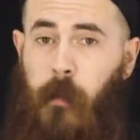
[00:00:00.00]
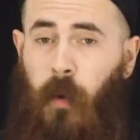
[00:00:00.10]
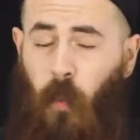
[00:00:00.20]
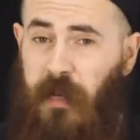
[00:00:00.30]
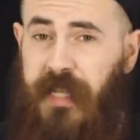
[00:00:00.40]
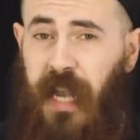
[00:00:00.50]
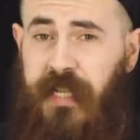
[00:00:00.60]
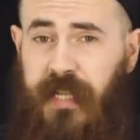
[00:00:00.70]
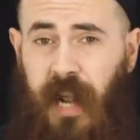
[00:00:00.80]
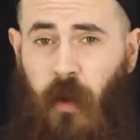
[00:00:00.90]
But worst
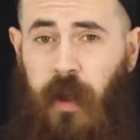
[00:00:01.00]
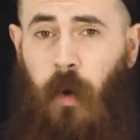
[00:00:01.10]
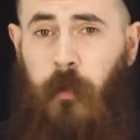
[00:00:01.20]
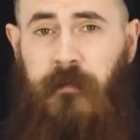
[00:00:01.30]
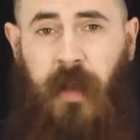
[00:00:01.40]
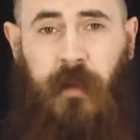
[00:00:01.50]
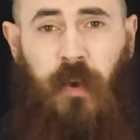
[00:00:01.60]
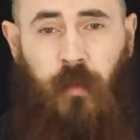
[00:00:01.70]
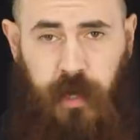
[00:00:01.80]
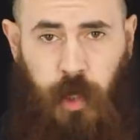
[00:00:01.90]
case scenario, maybe
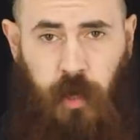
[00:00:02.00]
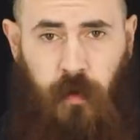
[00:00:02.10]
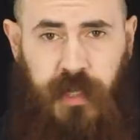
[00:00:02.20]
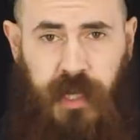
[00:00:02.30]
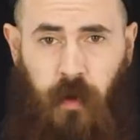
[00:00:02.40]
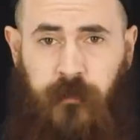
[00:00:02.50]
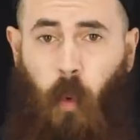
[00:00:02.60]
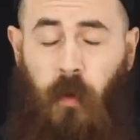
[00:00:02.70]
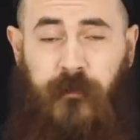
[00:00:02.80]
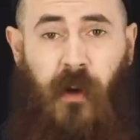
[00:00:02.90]
you injure yourself
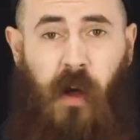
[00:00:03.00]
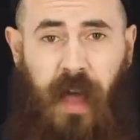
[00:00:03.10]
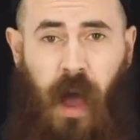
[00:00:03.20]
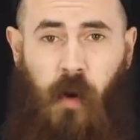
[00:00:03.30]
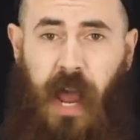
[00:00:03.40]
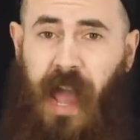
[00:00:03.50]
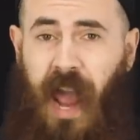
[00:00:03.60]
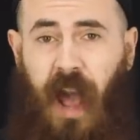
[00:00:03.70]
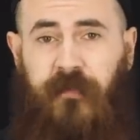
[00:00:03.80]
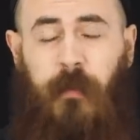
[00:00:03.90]
or fall out and
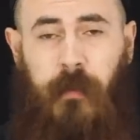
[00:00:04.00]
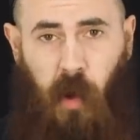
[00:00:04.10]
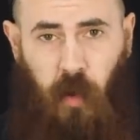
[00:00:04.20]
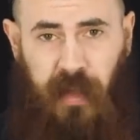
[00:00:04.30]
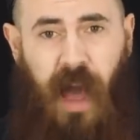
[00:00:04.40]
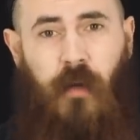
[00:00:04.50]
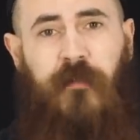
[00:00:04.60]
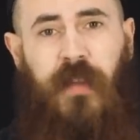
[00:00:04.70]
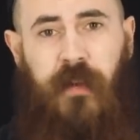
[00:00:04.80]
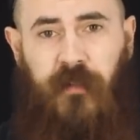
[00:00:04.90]
have to be pulled out
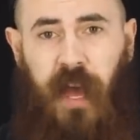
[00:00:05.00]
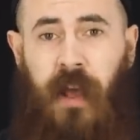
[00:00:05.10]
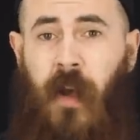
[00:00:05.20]
of the event,